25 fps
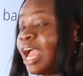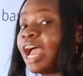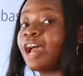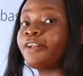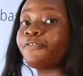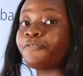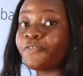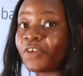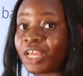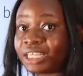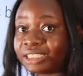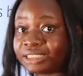
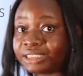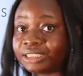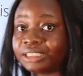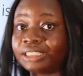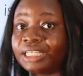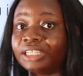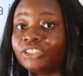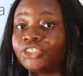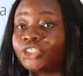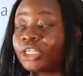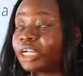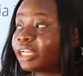At first,
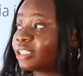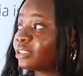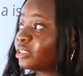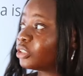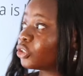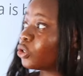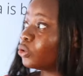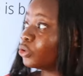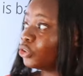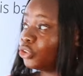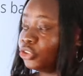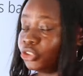
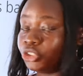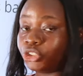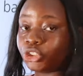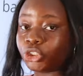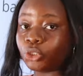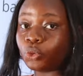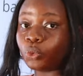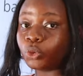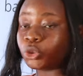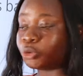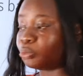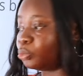Nigeria's
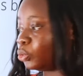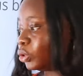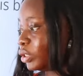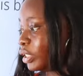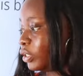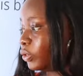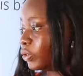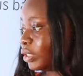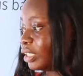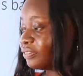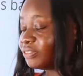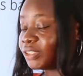constitution was modeled